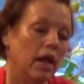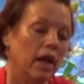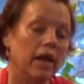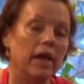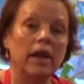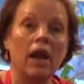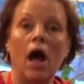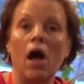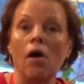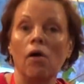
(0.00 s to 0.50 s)

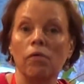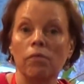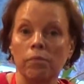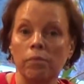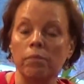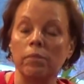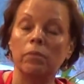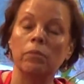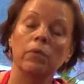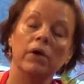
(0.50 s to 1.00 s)
and
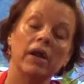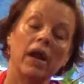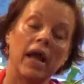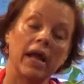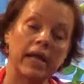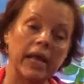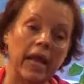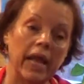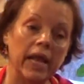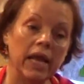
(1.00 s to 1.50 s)
when
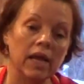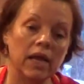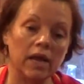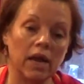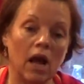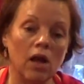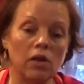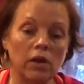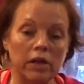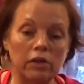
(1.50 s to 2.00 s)
I
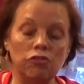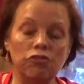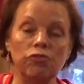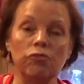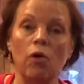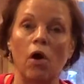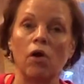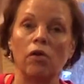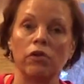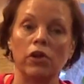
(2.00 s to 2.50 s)
can, I'll let
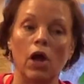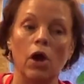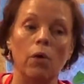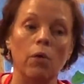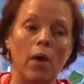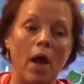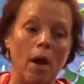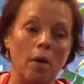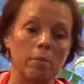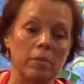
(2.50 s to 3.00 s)
you all
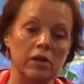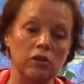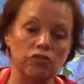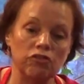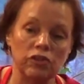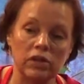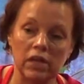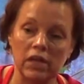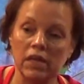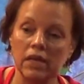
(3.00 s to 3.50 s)
know how
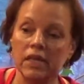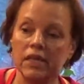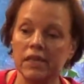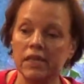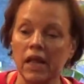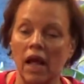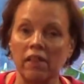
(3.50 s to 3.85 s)
much it is.